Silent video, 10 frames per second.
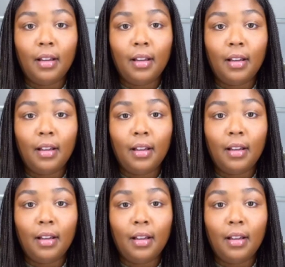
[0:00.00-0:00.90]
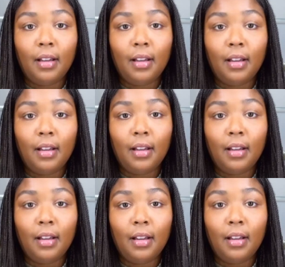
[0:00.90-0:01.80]

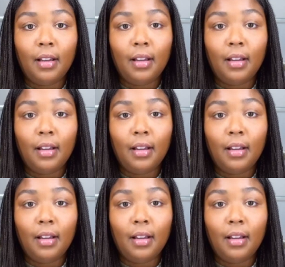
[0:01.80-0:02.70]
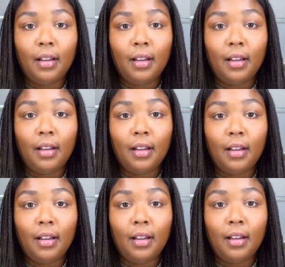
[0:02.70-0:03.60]

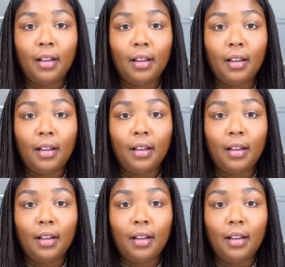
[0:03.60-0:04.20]
This person isn't speaking.